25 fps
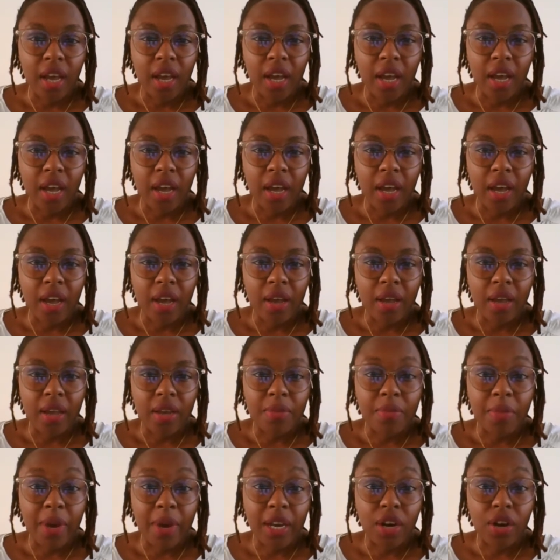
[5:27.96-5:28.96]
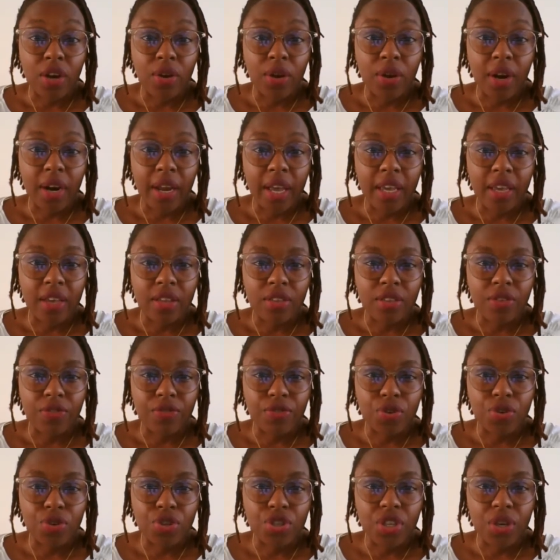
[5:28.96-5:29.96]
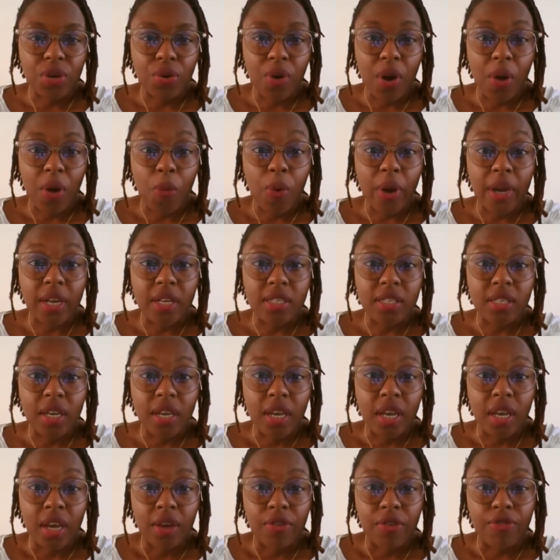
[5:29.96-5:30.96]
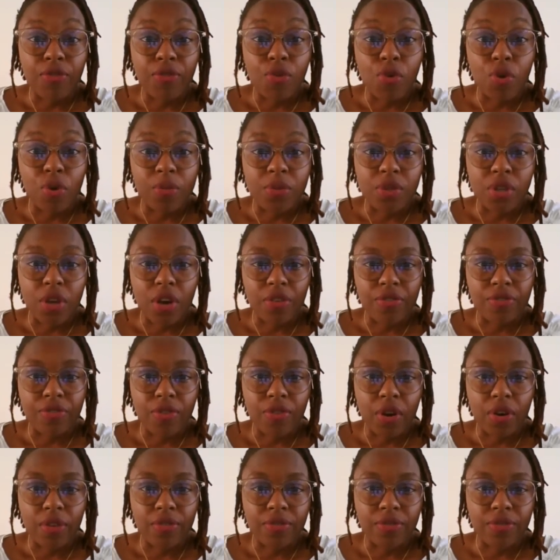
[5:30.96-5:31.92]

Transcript: it might look like in the future, or what forms of